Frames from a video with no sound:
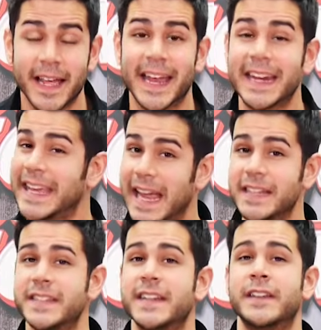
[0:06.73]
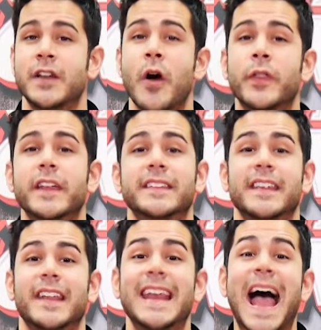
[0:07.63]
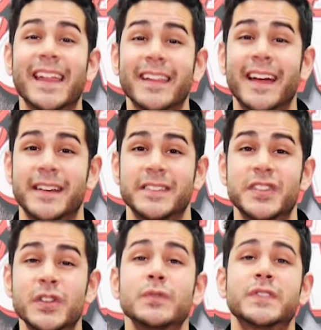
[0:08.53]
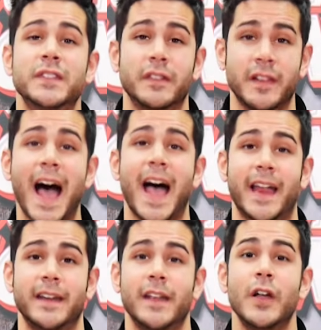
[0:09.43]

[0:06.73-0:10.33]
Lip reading: And in case you didn't know this, nylon is used a lot.